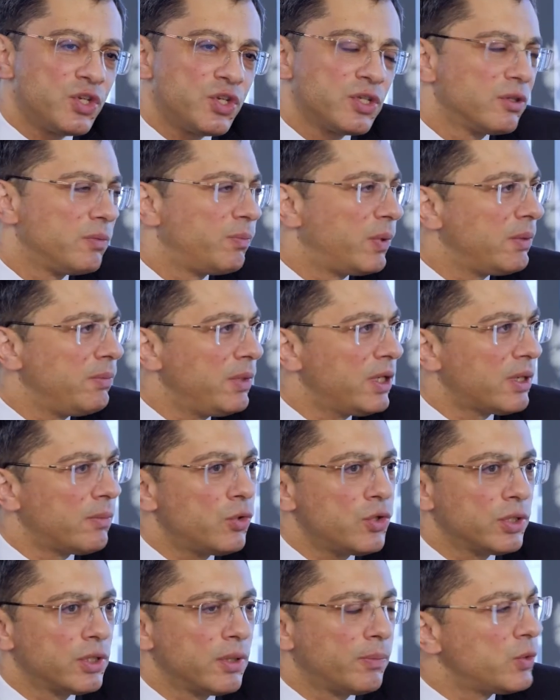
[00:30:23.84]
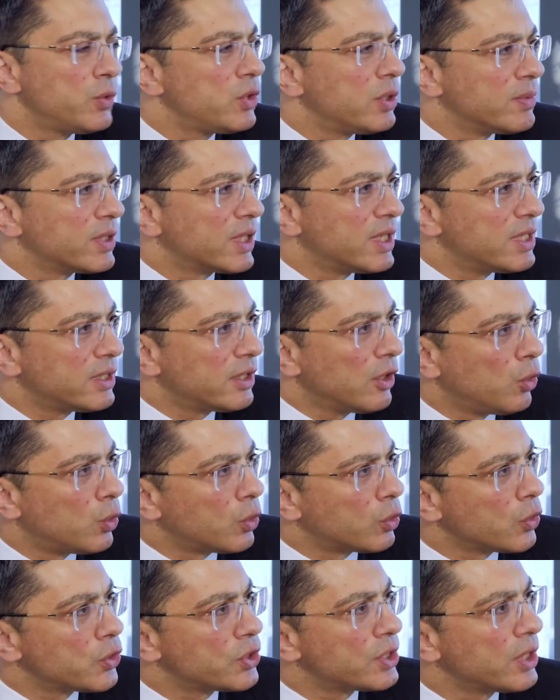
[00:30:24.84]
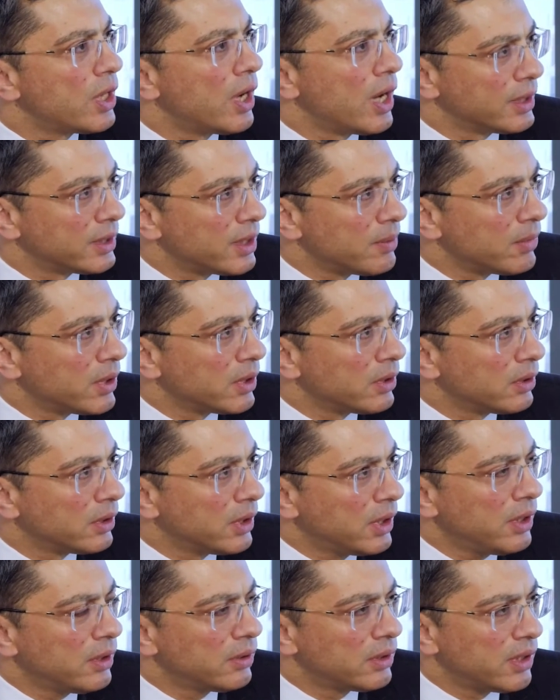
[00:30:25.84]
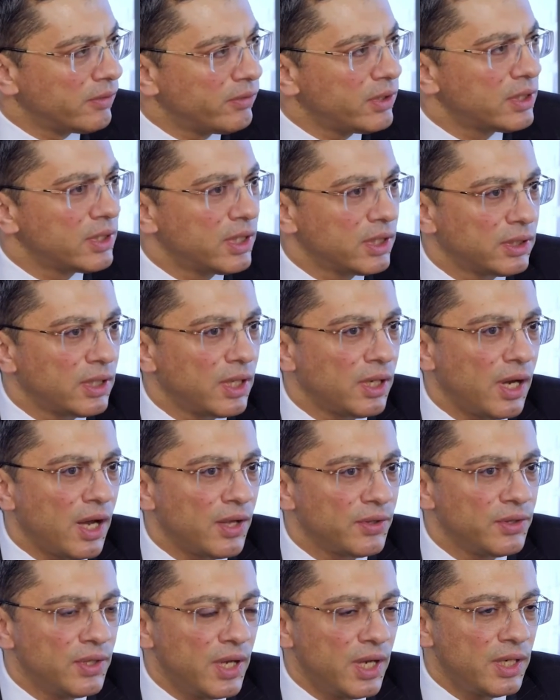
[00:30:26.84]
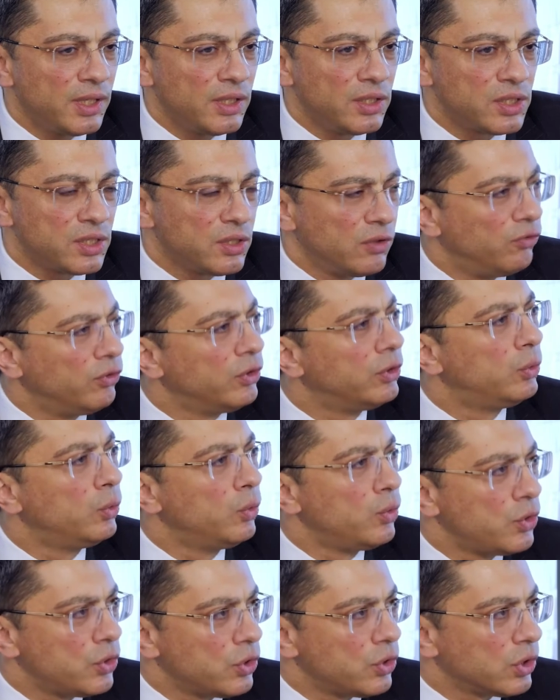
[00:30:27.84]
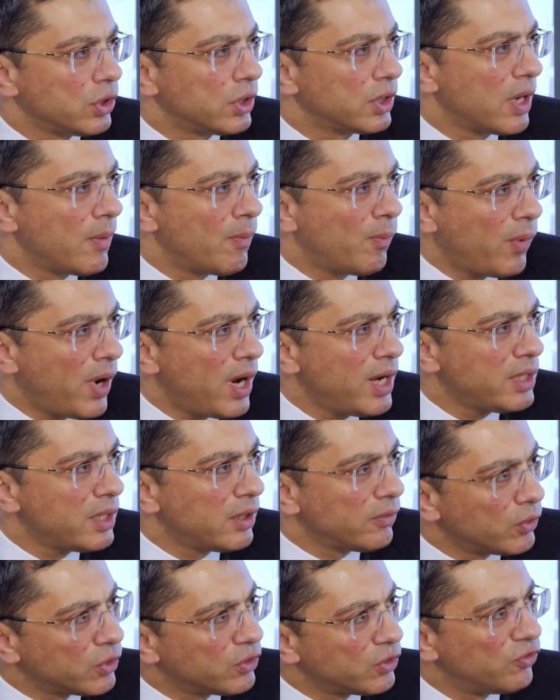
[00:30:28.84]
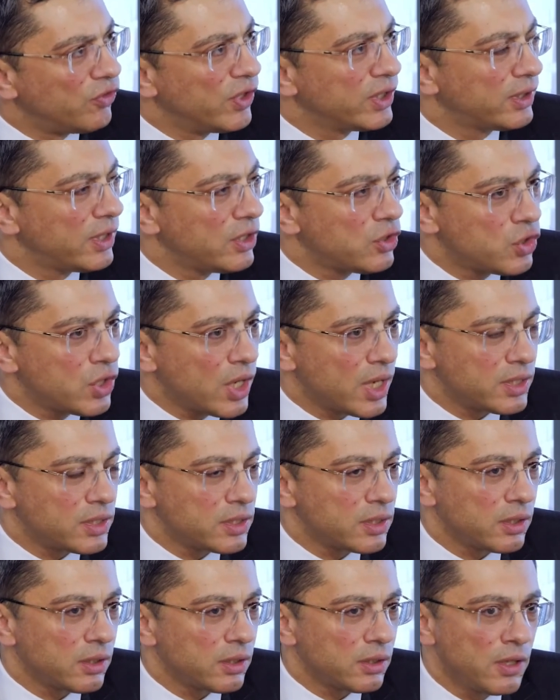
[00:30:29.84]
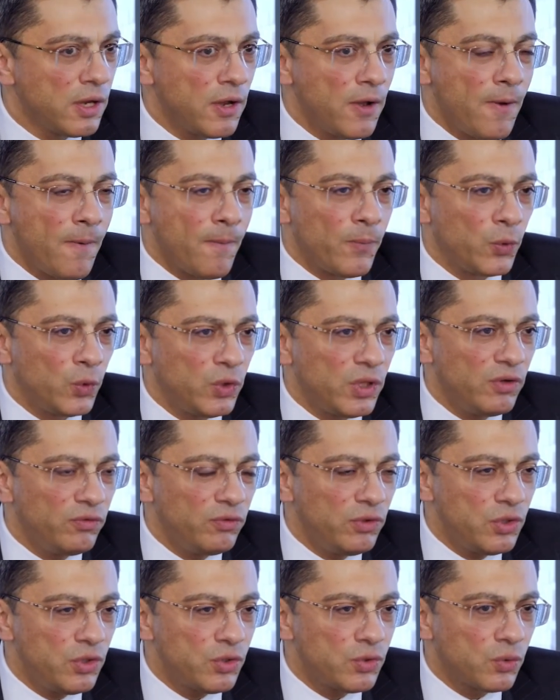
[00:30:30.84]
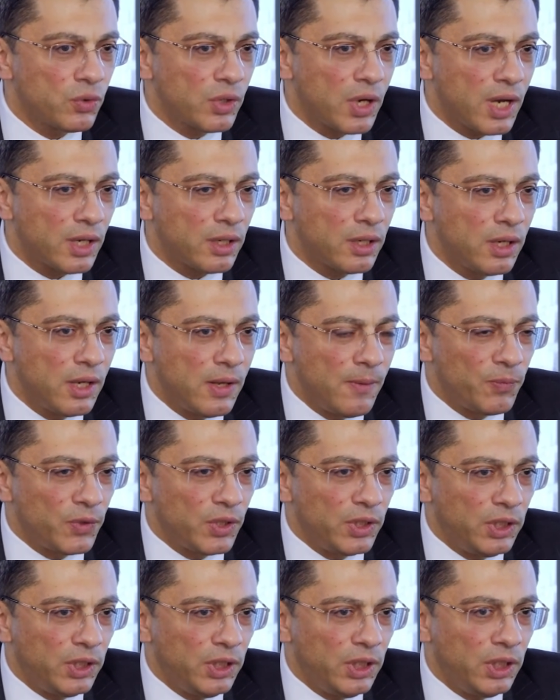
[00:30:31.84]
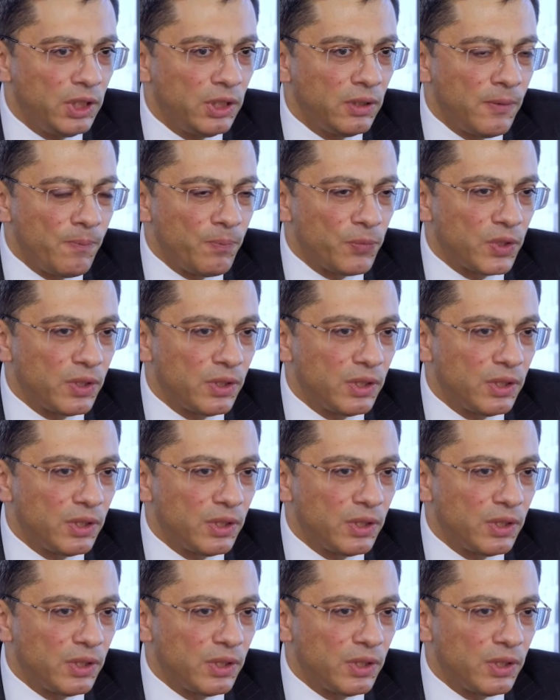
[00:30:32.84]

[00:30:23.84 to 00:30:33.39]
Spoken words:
with their own string of suppliers and contractors. Take Rosatom, Russia's atomic energy